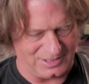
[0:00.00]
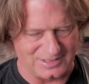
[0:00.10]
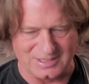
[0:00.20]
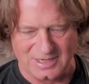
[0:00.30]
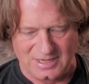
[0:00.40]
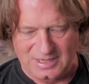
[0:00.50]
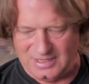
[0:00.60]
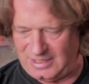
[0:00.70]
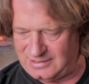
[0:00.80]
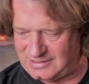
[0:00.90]

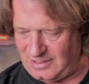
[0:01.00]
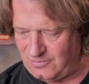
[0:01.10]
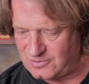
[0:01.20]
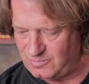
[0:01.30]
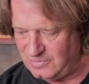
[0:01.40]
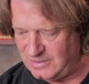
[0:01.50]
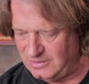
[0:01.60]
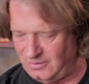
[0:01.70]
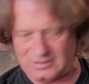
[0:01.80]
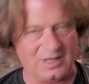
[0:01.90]
It sounds
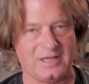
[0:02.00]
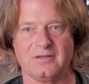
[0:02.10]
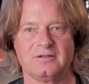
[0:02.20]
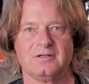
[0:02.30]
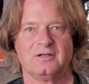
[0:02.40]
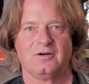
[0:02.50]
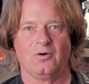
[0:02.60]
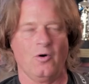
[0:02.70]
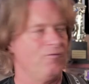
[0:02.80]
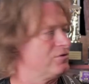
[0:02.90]
not like a
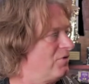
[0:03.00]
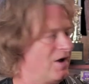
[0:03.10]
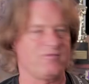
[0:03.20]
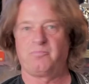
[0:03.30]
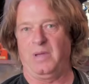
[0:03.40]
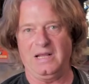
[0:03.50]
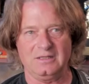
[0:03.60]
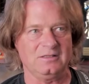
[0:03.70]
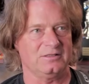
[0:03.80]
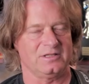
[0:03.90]
overdrive
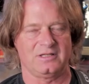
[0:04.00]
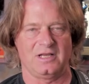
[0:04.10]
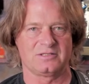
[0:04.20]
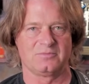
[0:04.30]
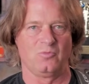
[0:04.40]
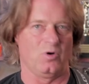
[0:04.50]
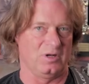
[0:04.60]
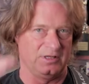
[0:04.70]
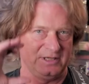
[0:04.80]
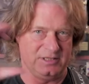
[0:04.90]
pedal that has a more
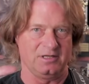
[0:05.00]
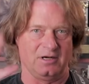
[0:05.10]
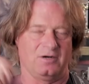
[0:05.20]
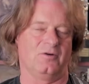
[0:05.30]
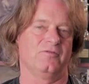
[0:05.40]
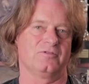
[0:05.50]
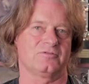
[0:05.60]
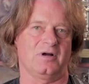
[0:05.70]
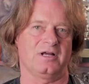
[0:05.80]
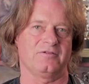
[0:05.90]
linear
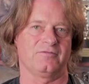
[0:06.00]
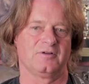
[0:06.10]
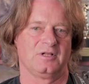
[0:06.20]
overdrive,